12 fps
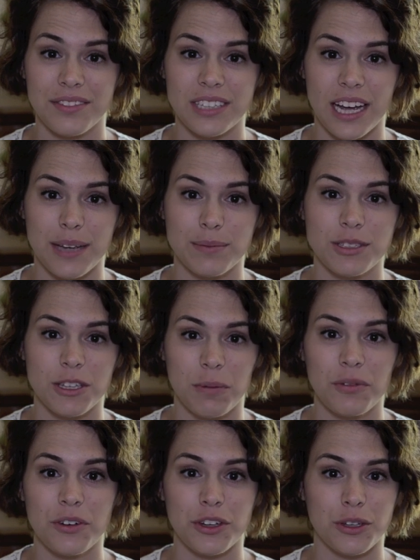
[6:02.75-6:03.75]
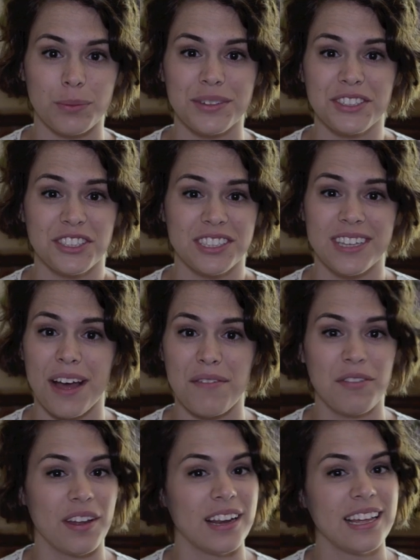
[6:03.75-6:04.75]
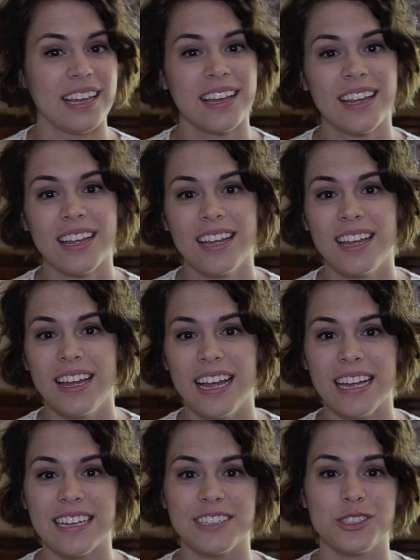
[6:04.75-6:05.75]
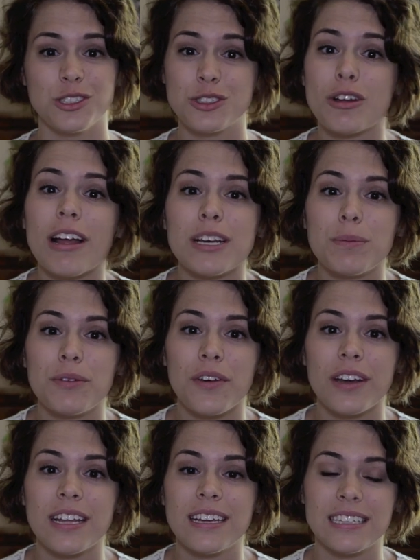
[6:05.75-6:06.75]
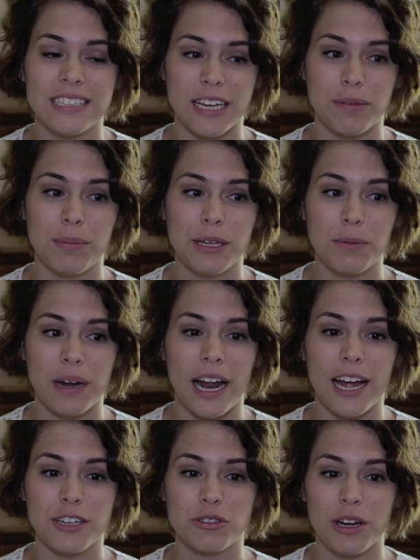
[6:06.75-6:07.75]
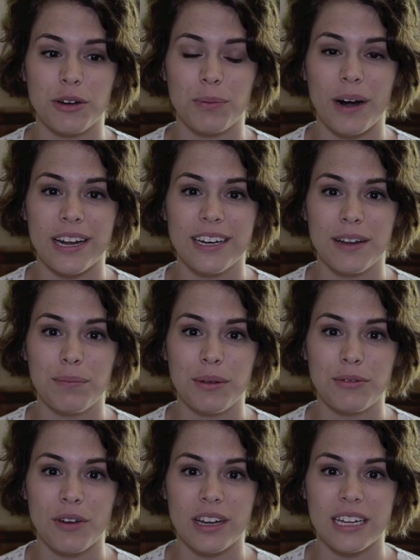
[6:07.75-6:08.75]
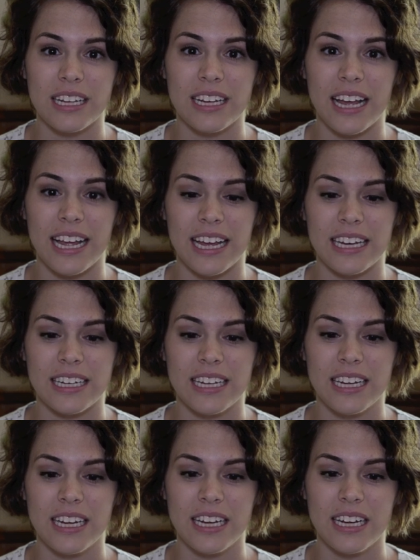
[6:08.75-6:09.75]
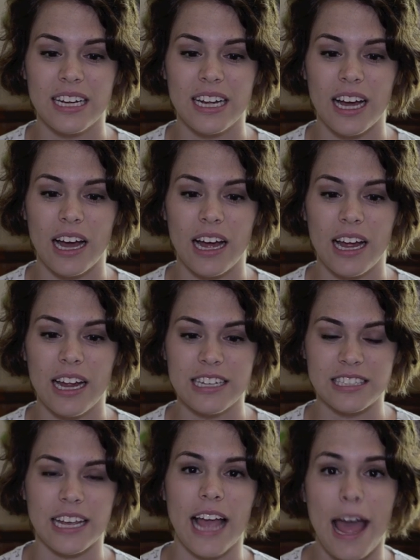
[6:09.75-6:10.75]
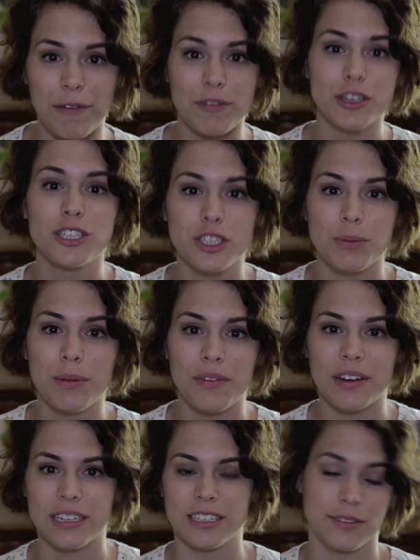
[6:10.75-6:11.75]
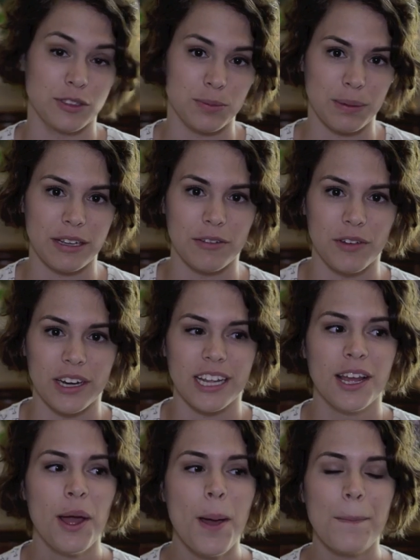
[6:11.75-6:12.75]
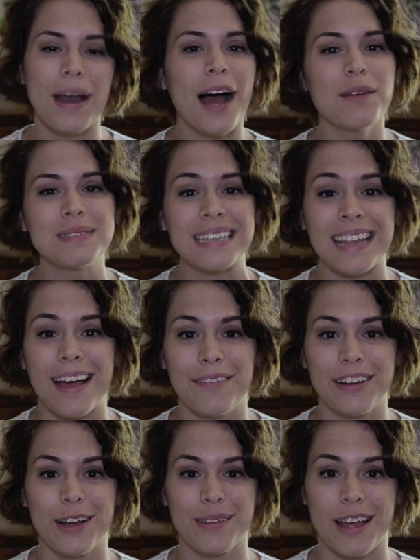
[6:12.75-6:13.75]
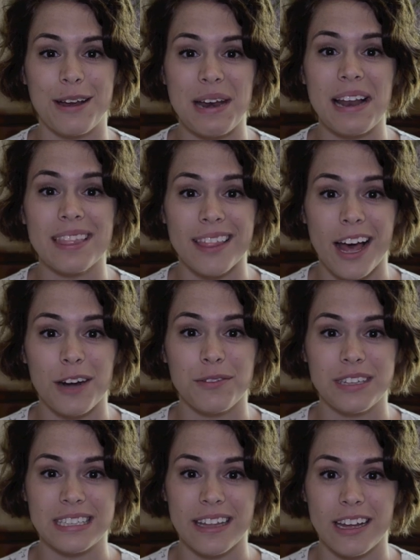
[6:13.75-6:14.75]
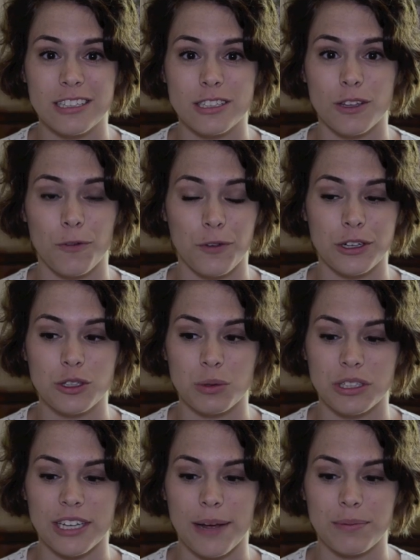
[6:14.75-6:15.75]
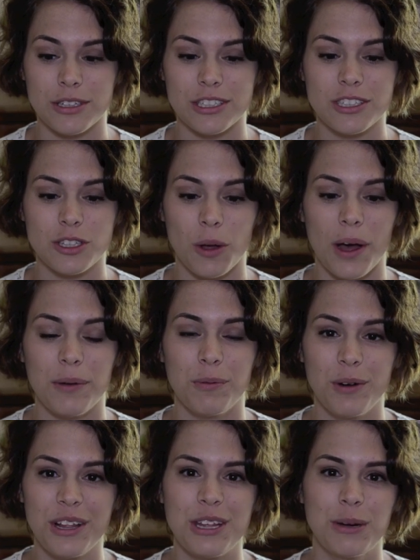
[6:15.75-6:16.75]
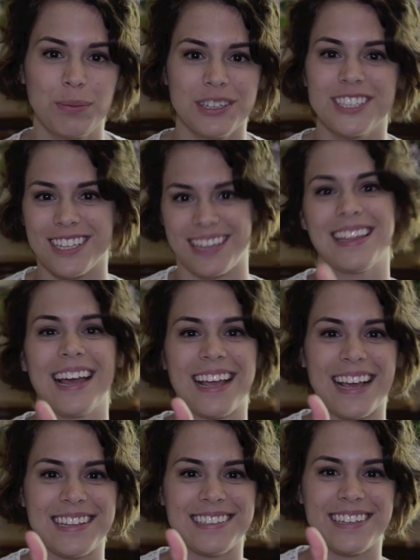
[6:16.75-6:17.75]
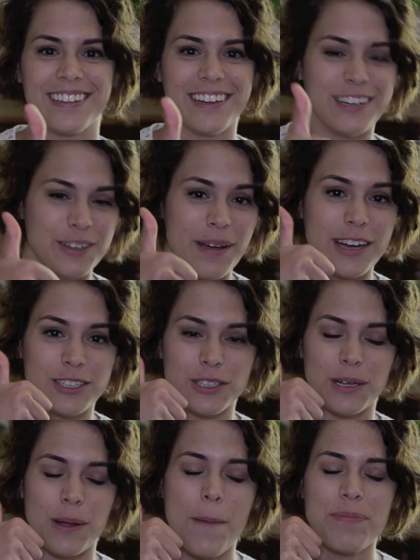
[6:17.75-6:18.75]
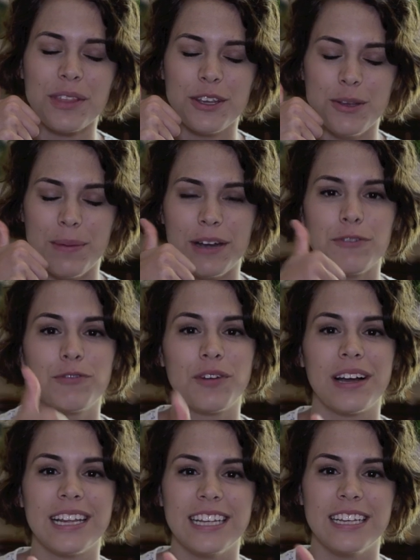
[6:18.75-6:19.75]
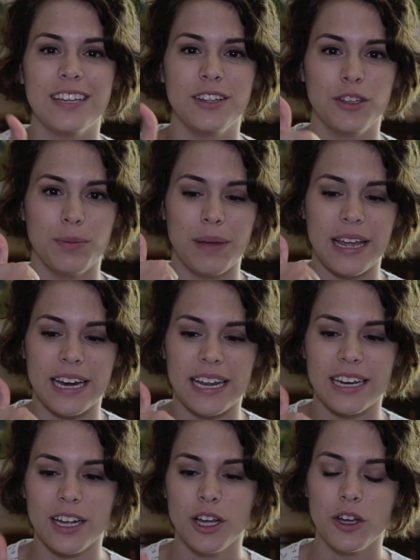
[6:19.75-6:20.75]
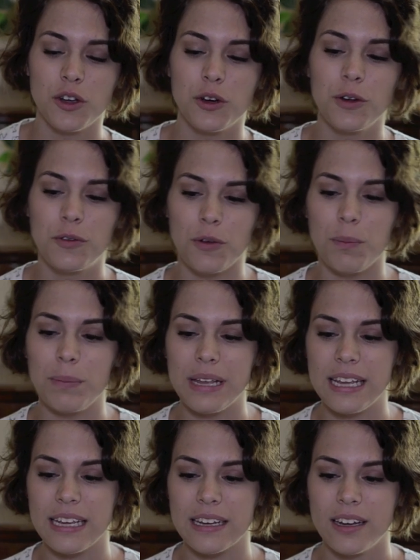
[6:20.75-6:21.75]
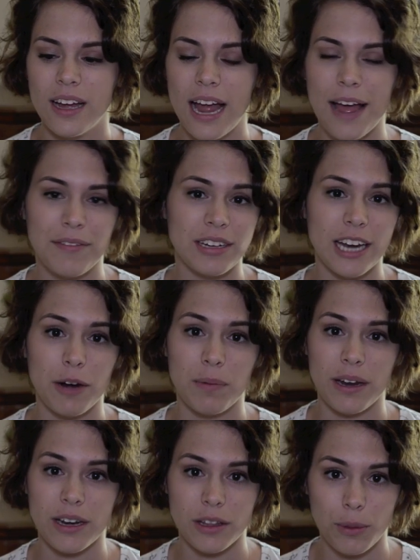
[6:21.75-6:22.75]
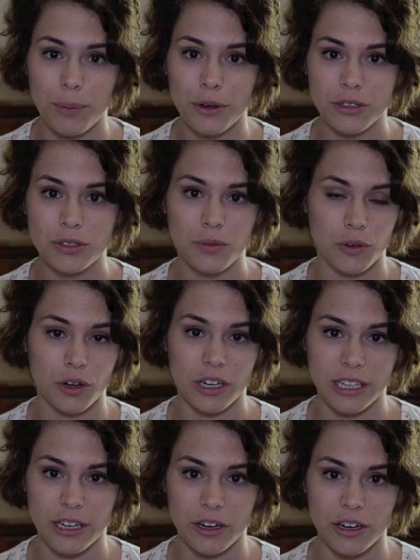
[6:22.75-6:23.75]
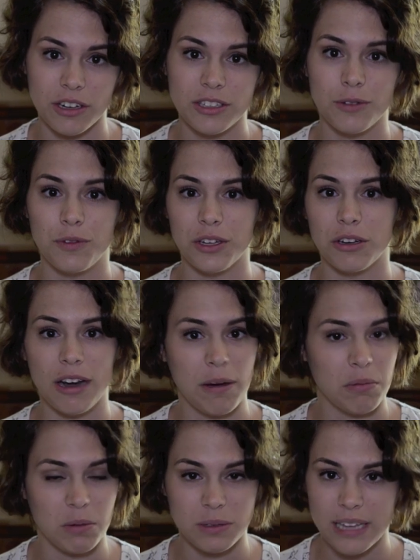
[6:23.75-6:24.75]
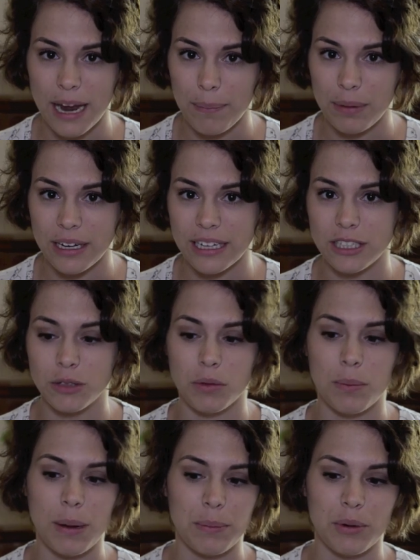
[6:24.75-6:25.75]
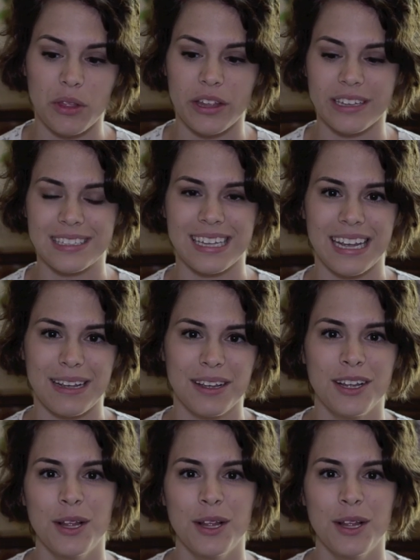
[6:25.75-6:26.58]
of times some of her humor is just not funny. And it's just trying to be funny. It's like me when I try to write and be funny, and it's like effort to be funny instead of just being funny. But I was laughing out loud at a lot of these lines in the first three chapters, so I really appreciate that, Cassie Clare. You made it funny, you made it good for me, having not read the books for a year, to figure out what was happening, to remember things like